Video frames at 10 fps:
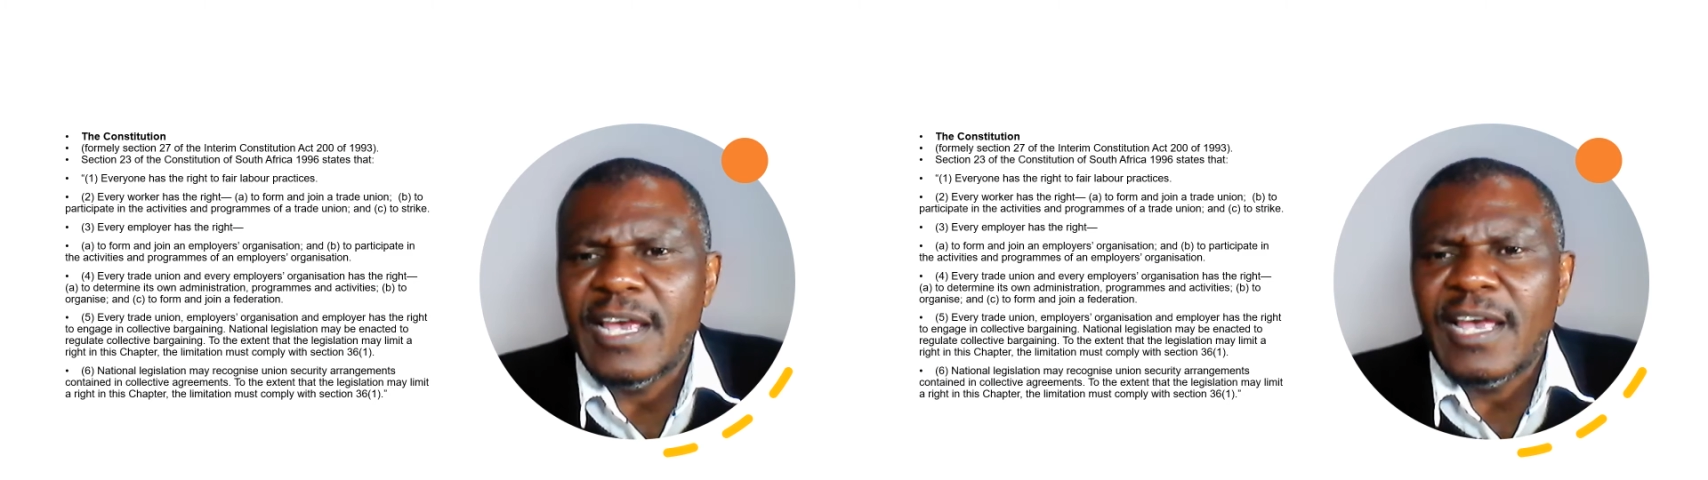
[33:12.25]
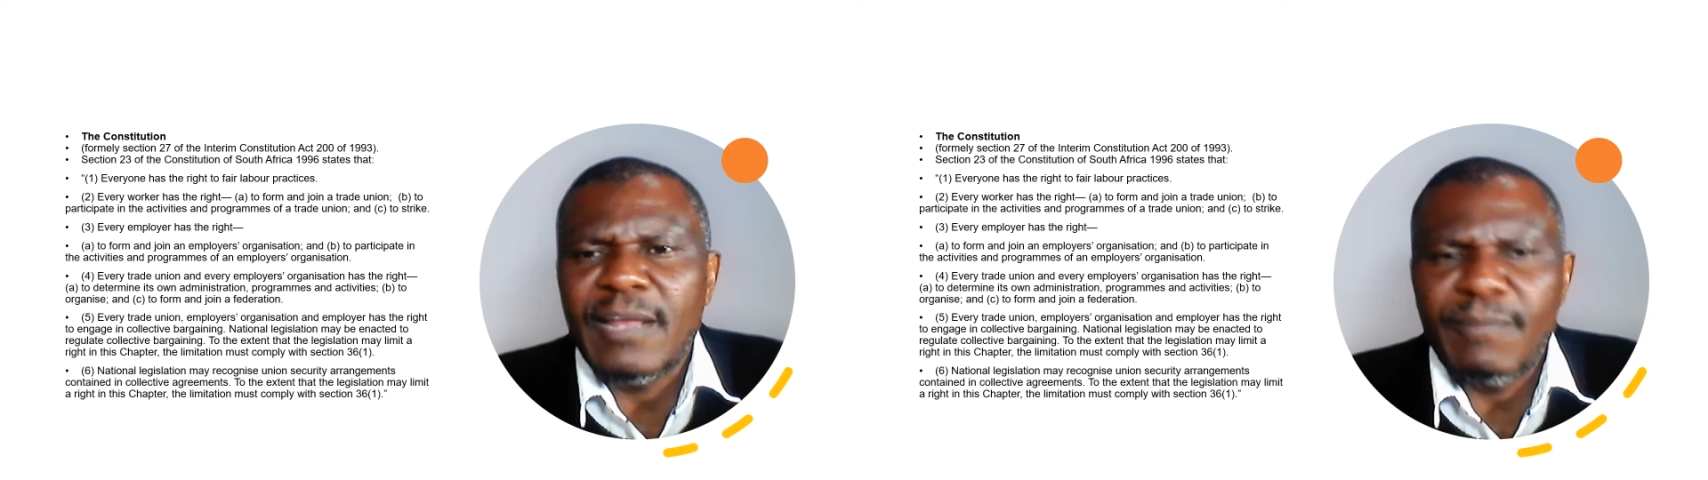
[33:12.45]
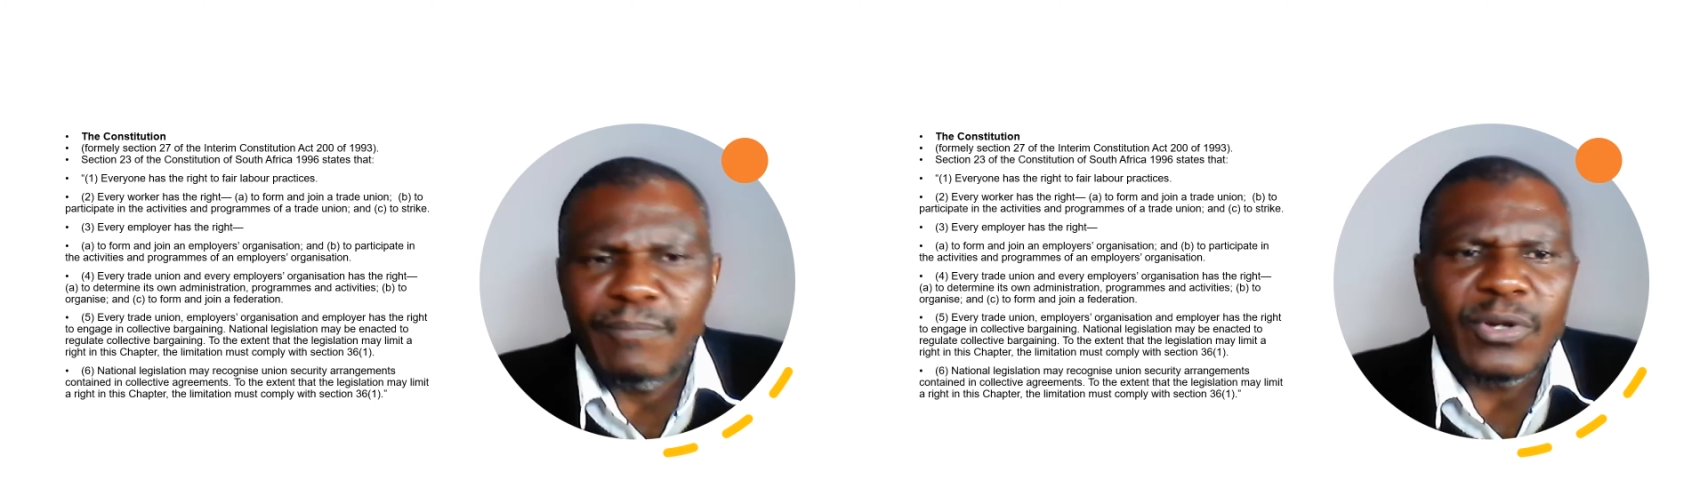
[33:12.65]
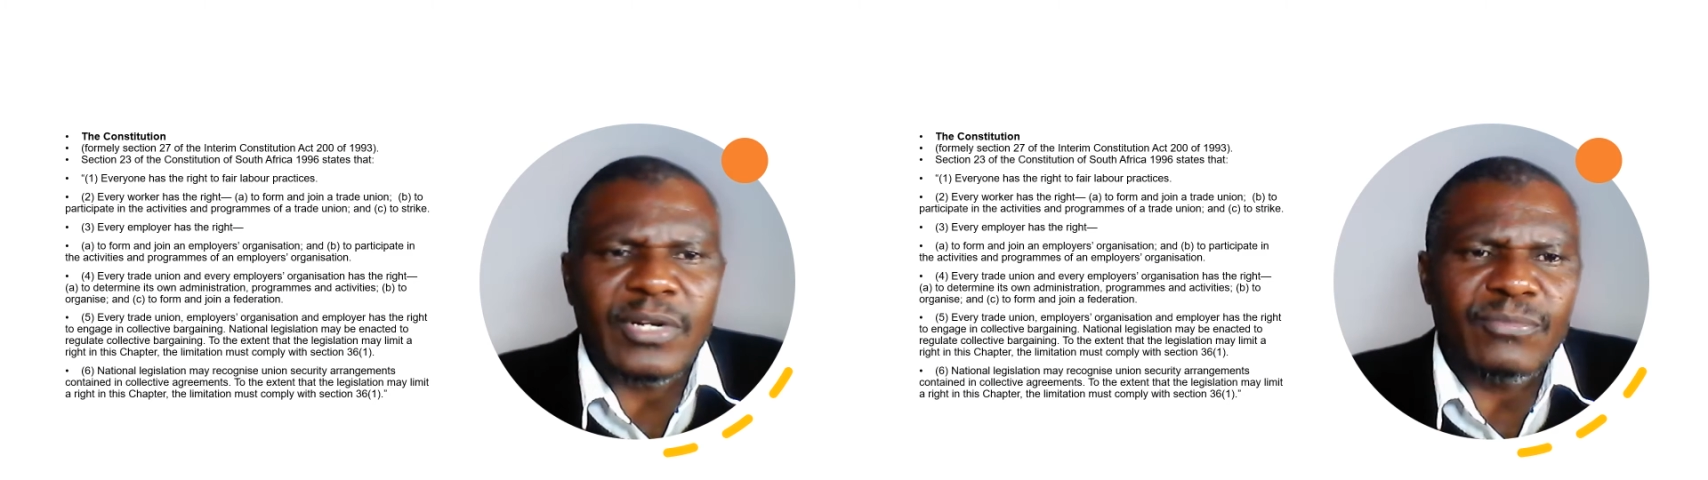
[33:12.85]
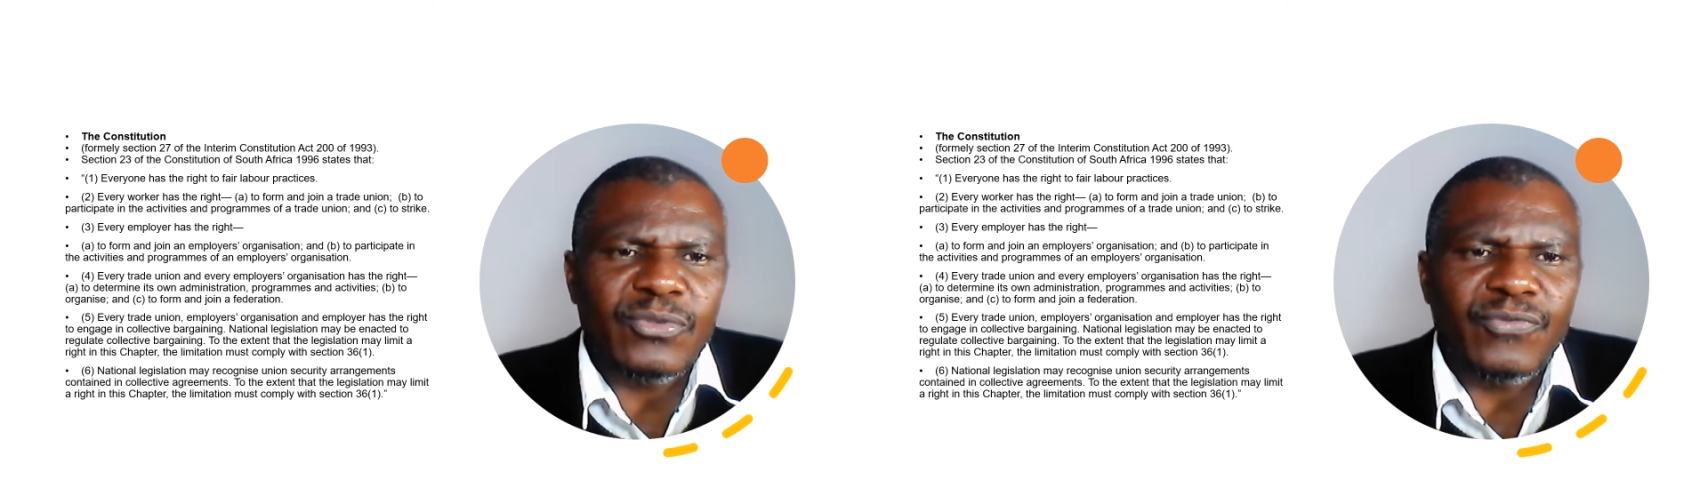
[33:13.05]
and
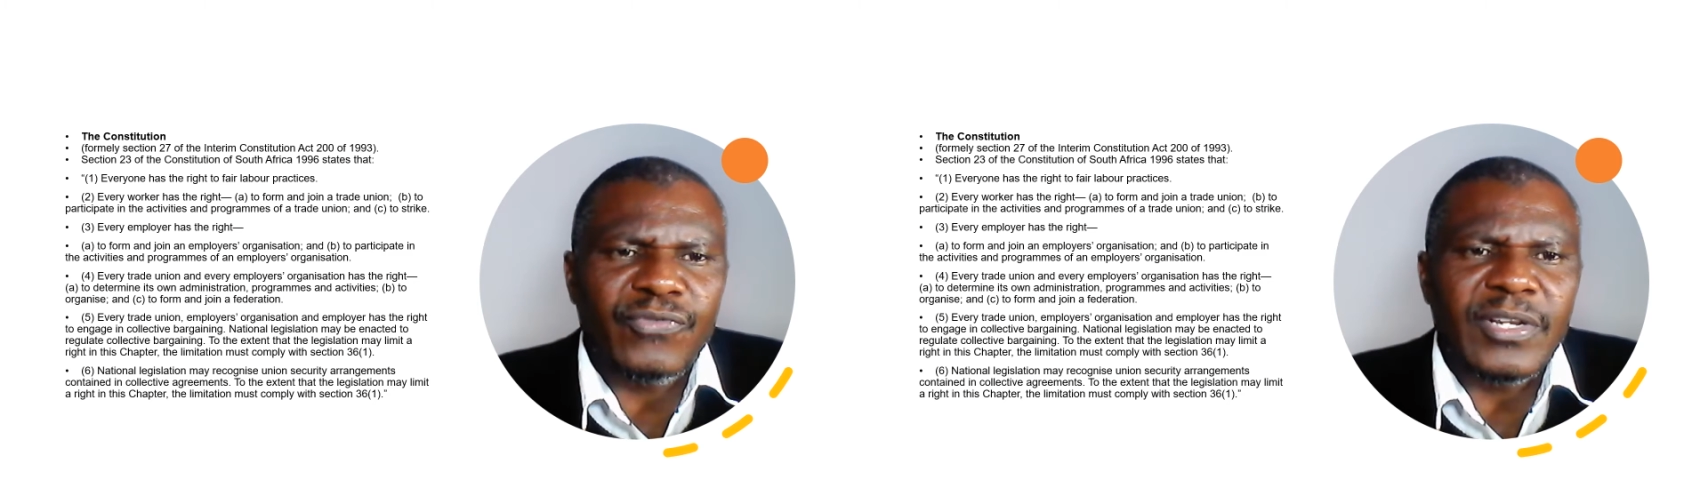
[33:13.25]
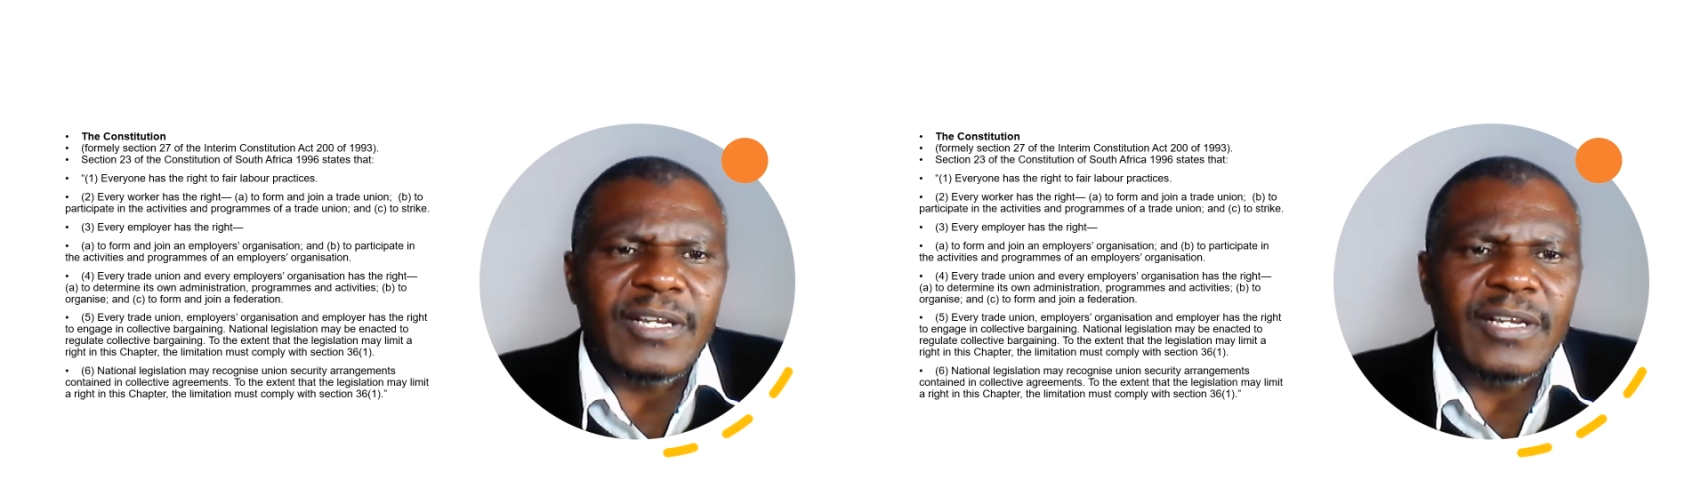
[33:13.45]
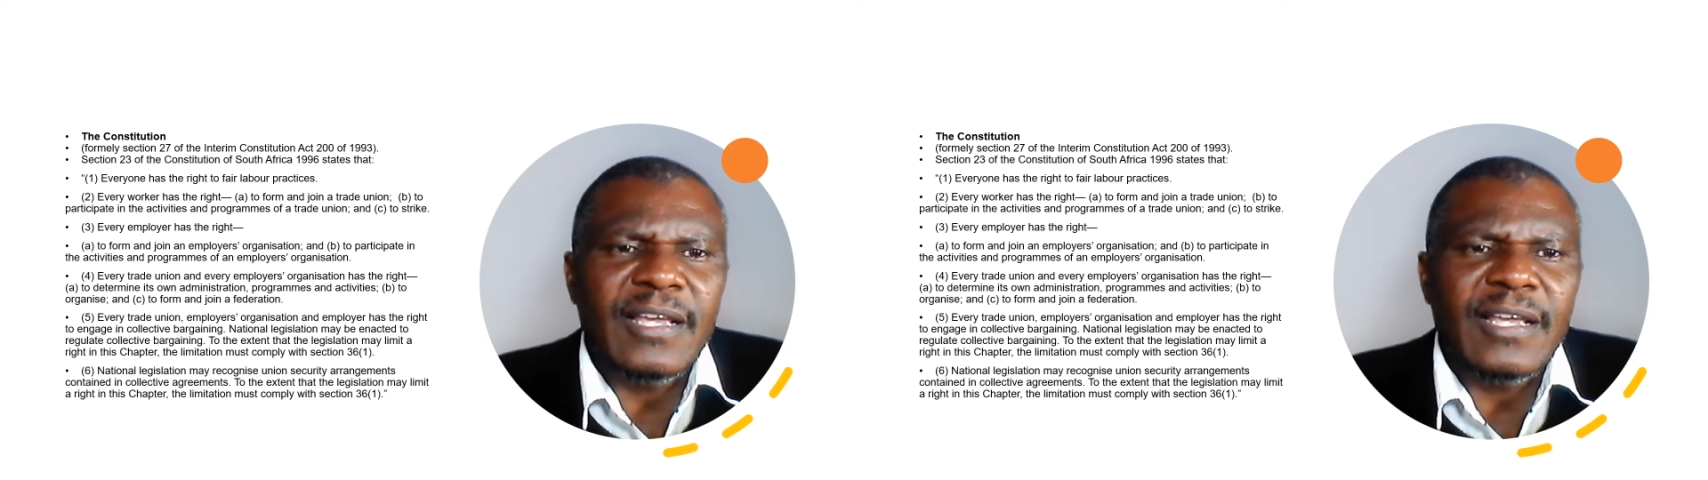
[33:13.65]
programs of an